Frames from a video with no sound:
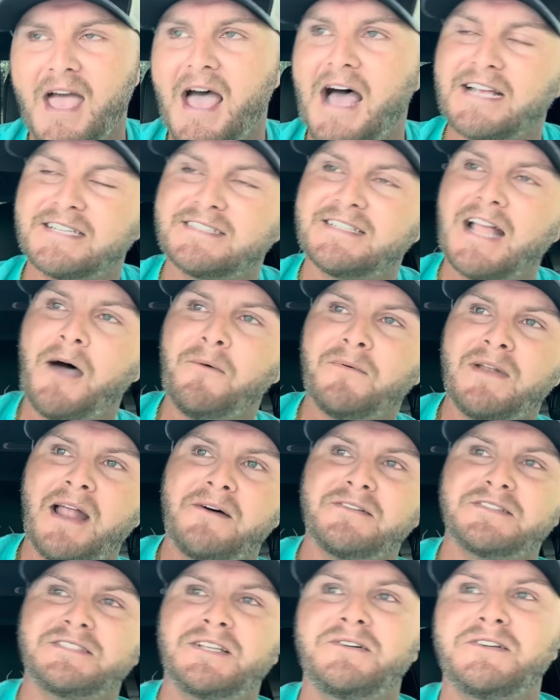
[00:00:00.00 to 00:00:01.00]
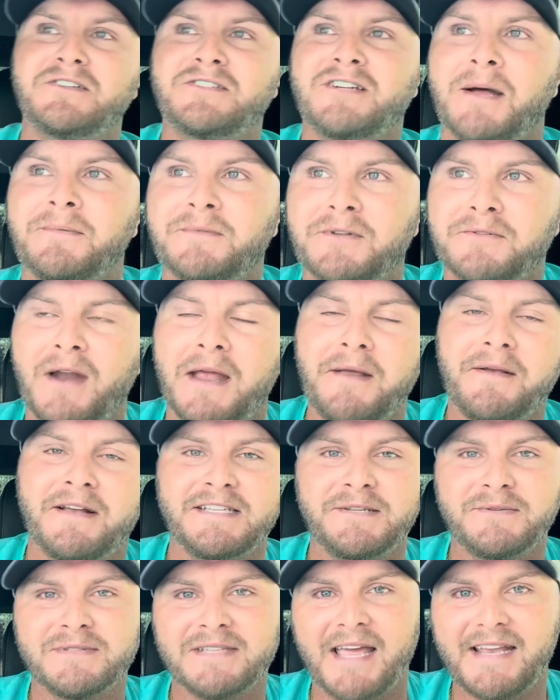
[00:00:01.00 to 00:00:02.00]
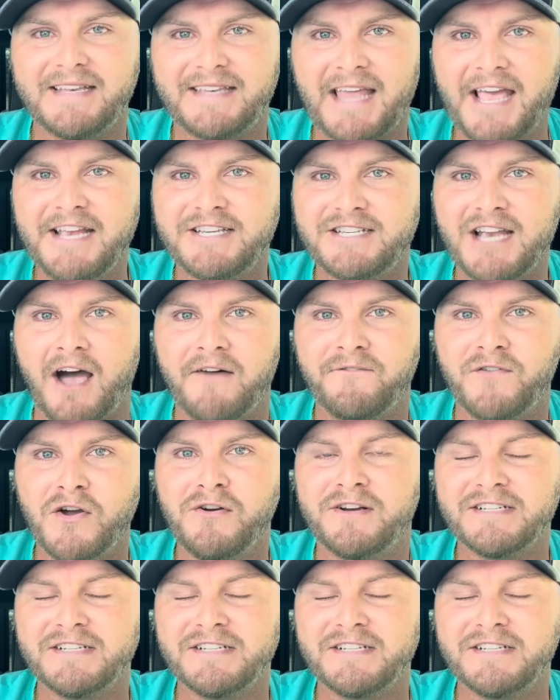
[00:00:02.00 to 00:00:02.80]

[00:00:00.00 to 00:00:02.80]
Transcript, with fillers: I stopped what I was doing and dropped the rake because it was like deja vu